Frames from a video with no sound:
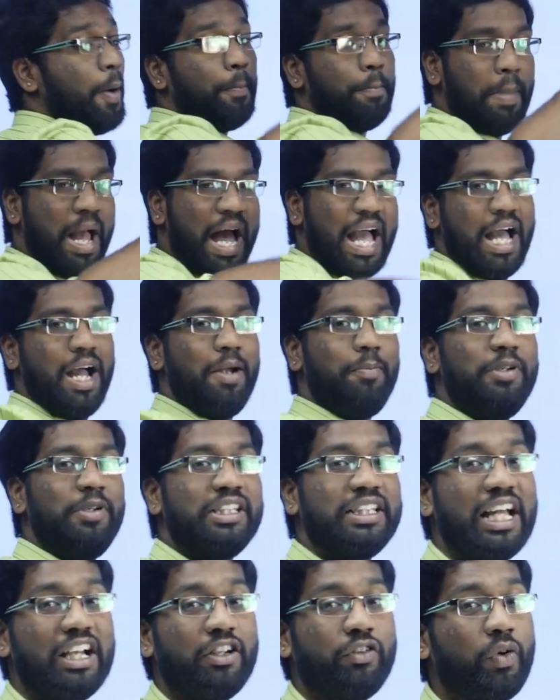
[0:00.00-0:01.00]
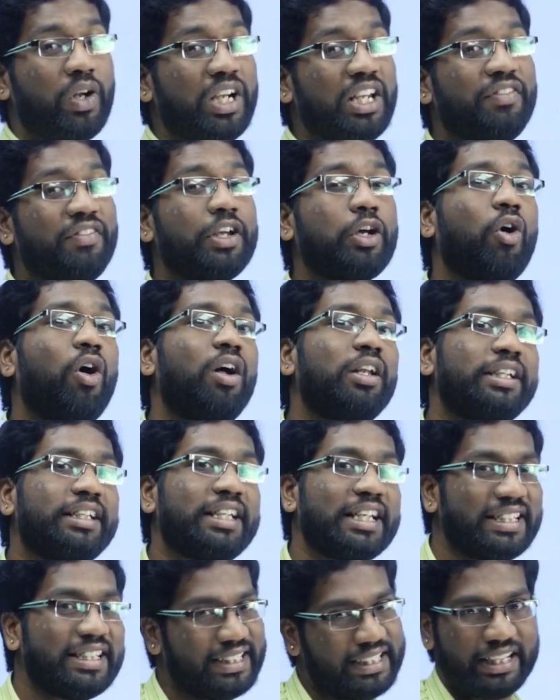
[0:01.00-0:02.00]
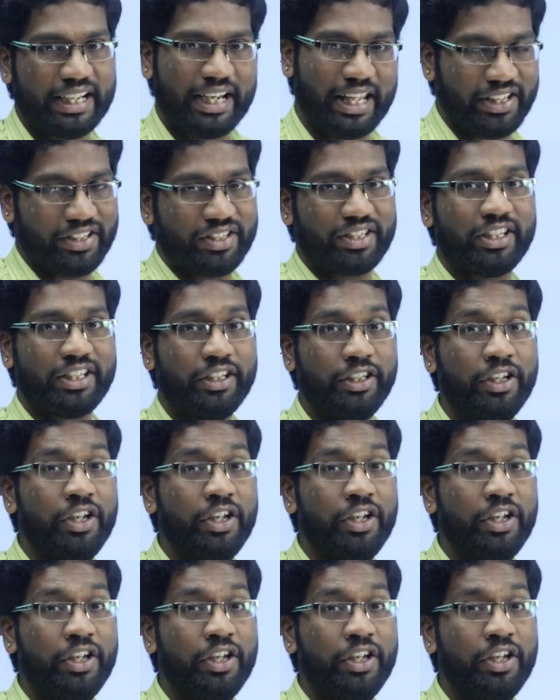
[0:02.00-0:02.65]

mapped, that only we call it as range.